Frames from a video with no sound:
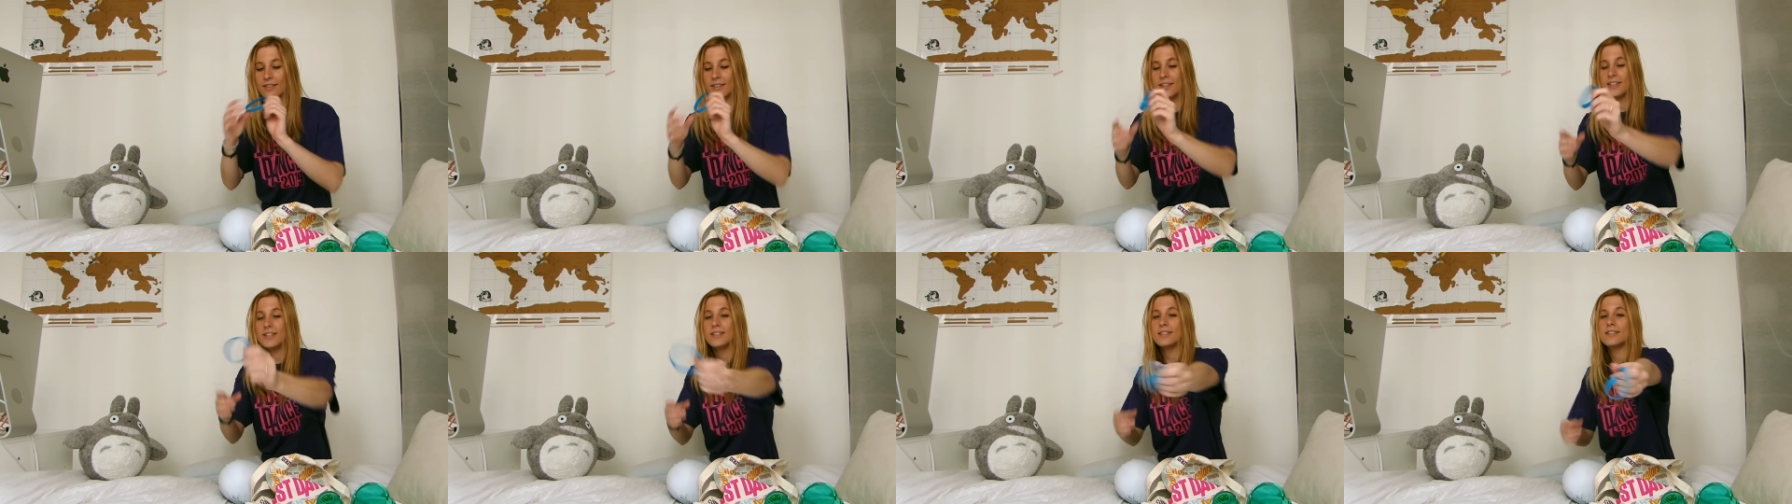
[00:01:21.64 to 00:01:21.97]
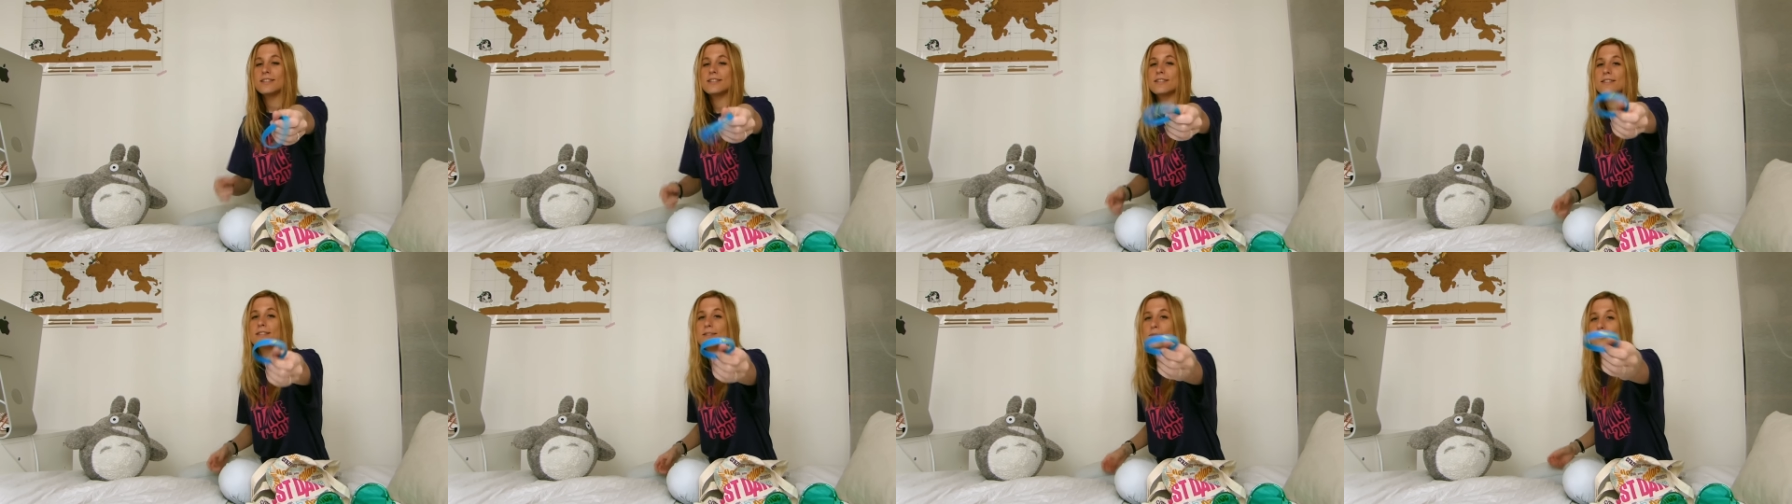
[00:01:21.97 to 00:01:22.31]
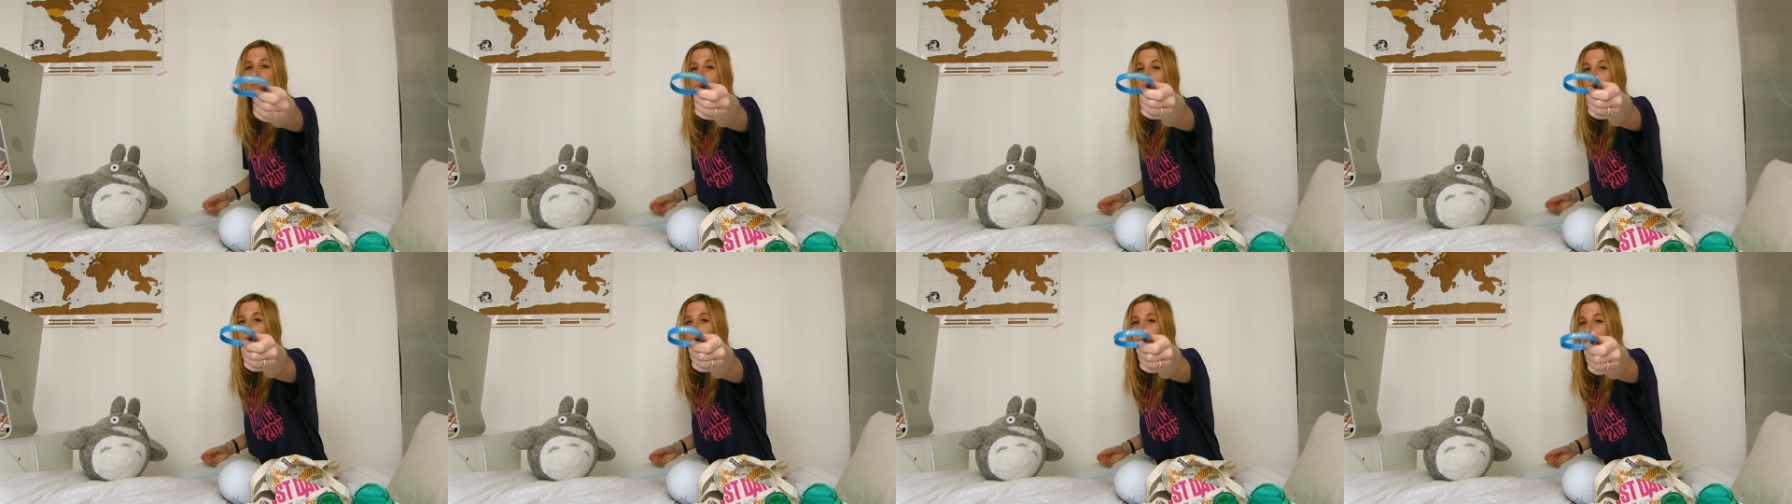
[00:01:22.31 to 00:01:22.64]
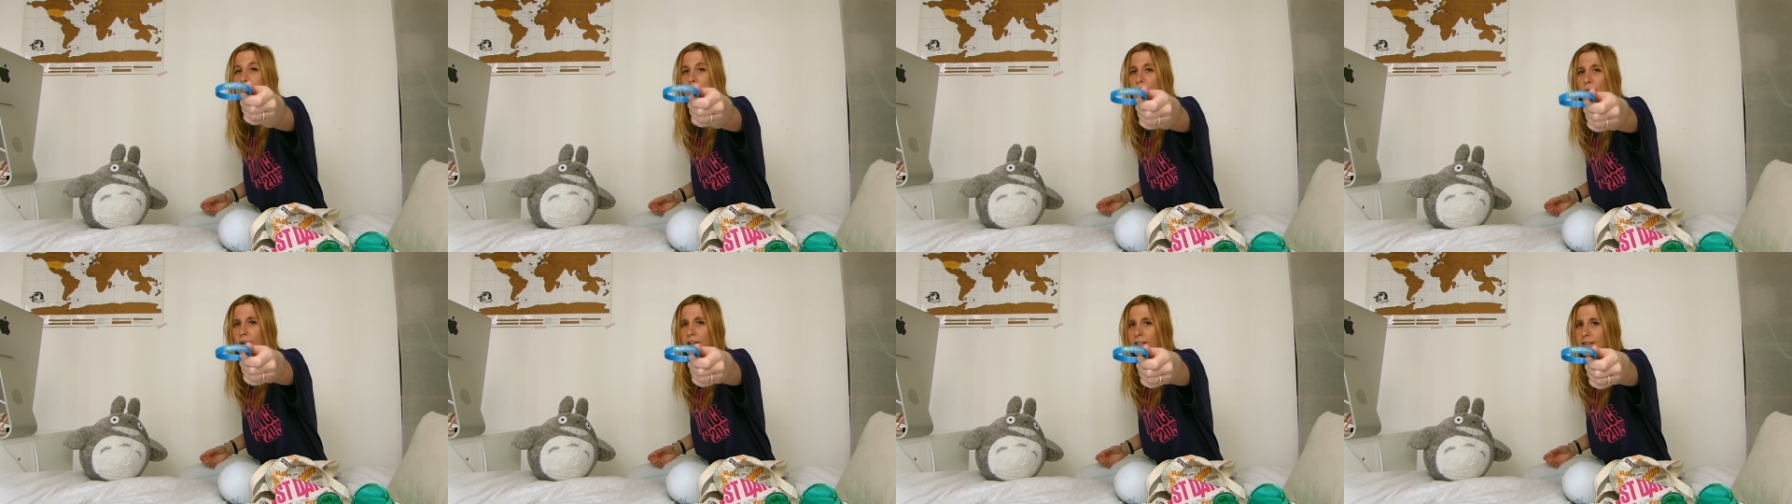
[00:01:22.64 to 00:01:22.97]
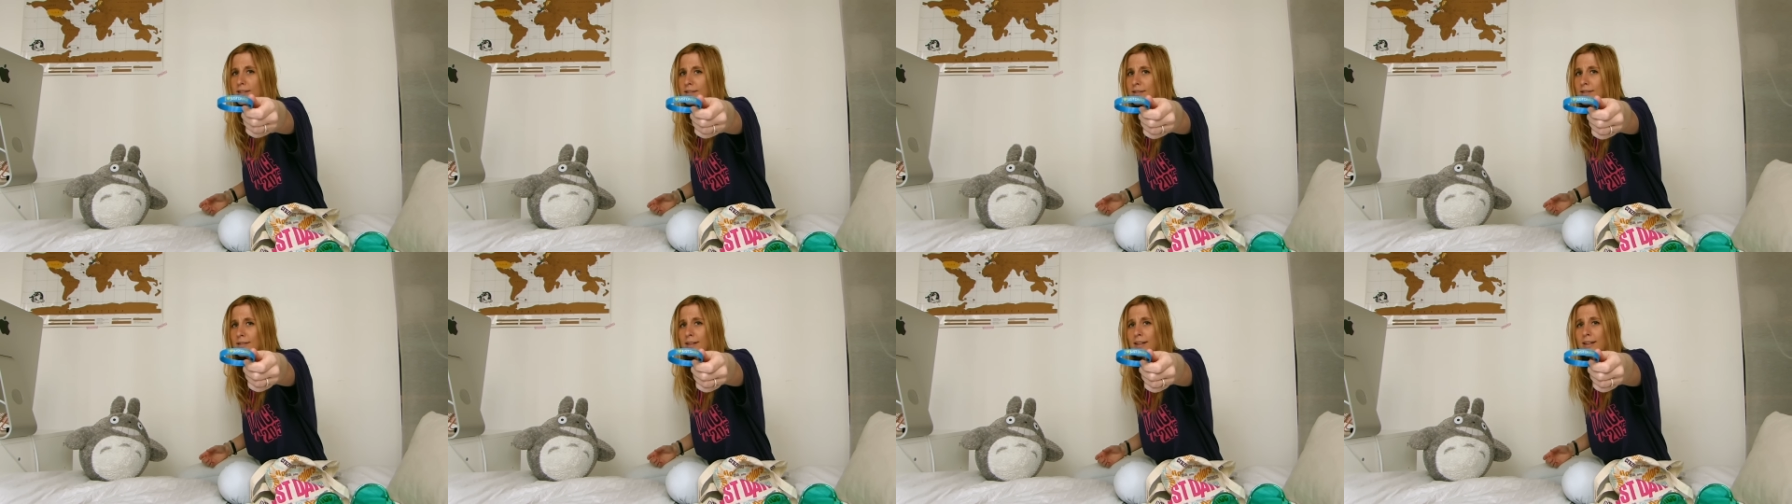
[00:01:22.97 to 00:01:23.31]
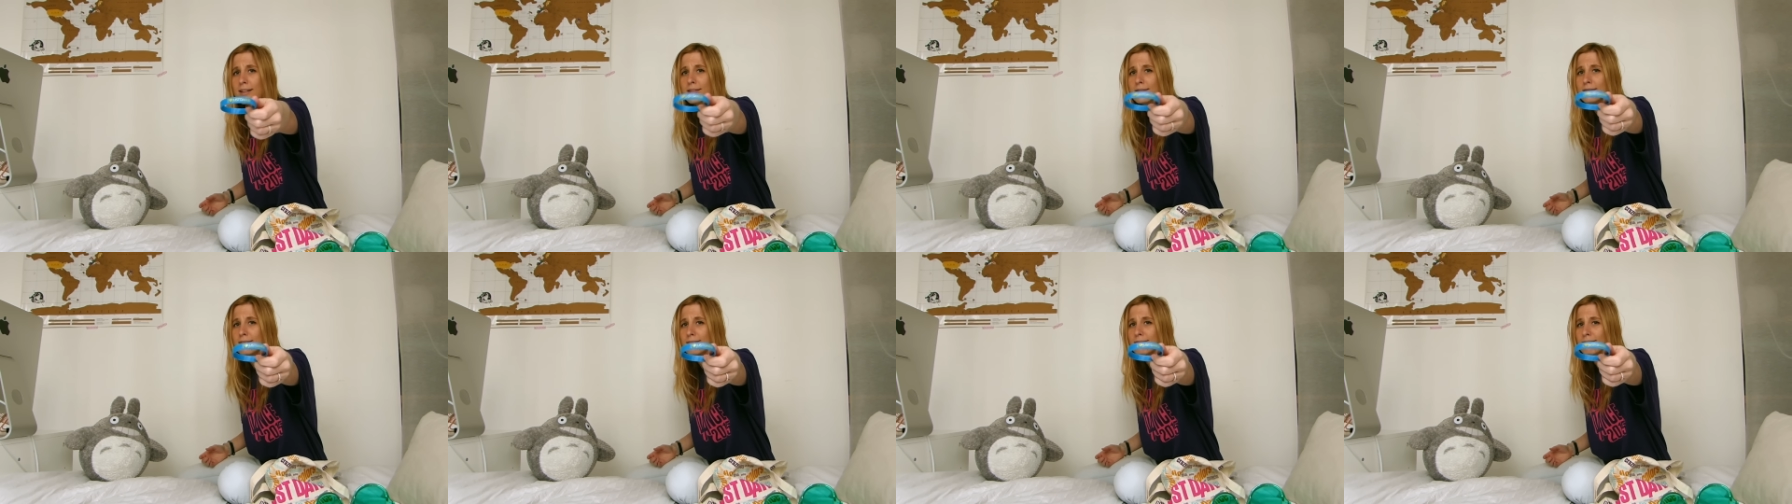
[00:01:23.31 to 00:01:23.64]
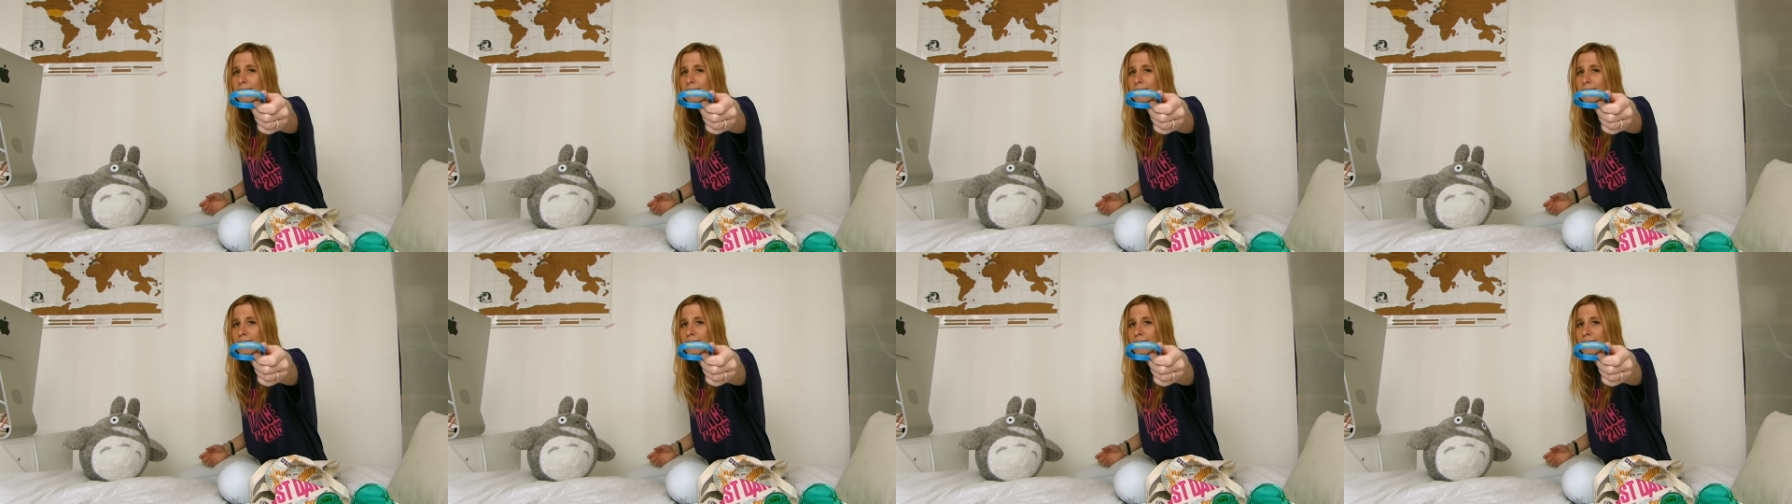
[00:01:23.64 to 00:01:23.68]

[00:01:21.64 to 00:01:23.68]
This bracelet